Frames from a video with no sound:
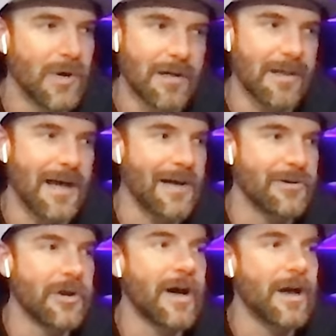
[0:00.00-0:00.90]
Well, I
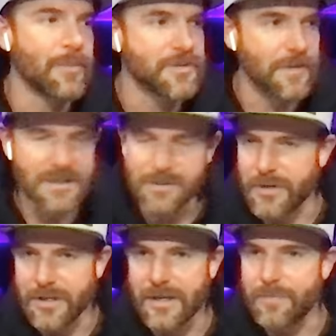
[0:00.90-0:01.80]
don't know how much
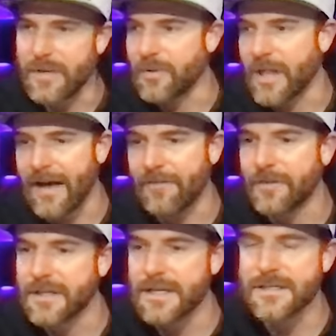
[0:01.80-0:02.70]
flexibility people have
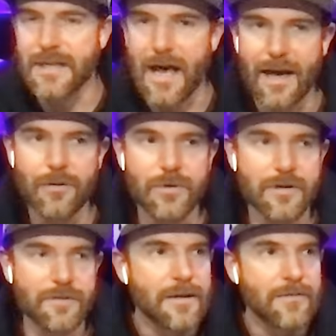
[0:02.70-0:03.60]
with this. I would
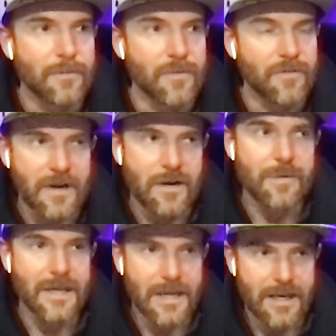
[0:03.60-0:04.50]
have, from the very
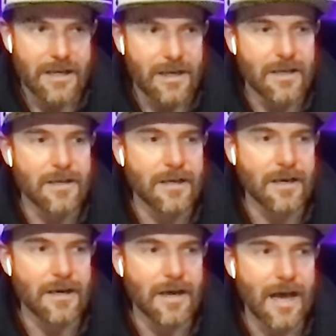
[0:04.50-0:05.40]
beginning,
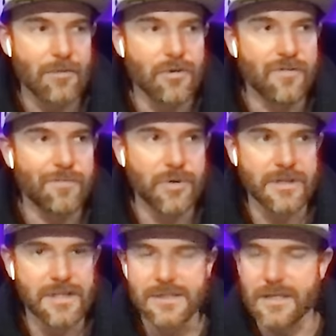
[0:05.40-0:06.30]
uh, I would have
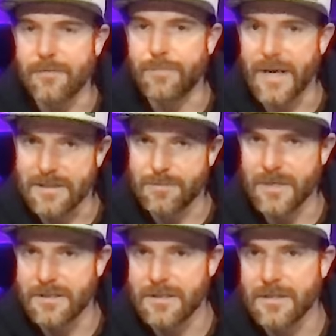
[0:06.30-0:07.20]
put this in a
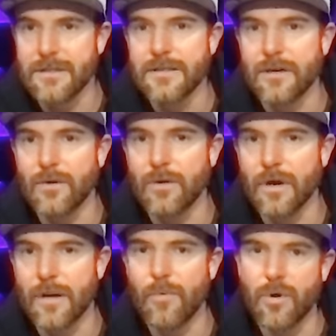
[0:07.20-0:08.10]
basement
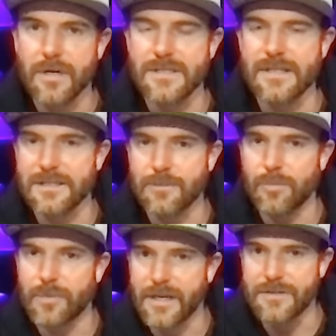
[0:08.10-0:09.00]
or a more
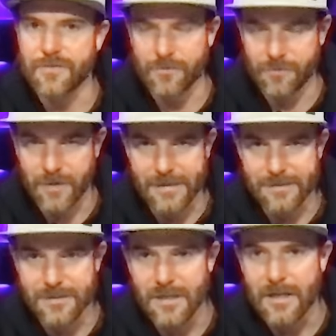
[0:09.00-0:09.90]
accessible place for
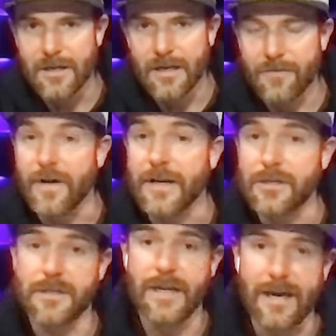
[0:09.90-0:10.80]
friends if I
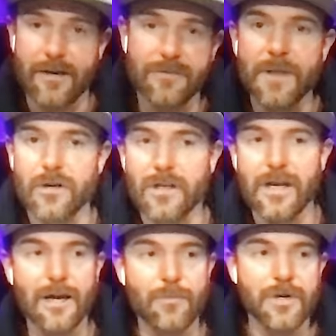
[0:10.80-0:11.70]
could have. Early
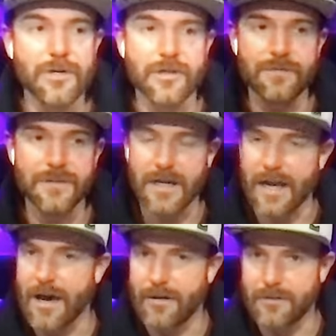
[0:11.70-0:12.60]
on, we could have dug
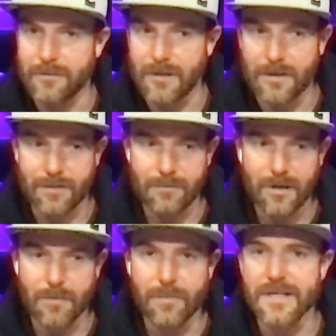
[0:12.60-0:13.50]
out um,
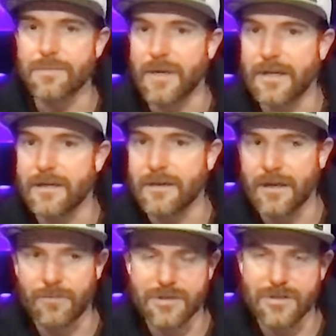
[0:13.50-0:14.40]
our basement
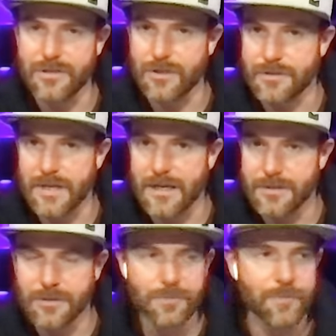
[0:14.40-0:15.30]
and we just chose not
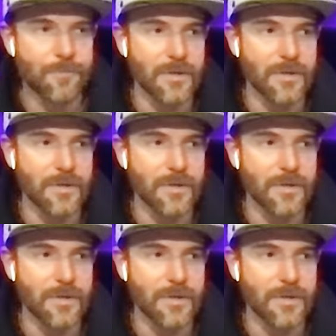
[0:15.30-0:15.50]
to.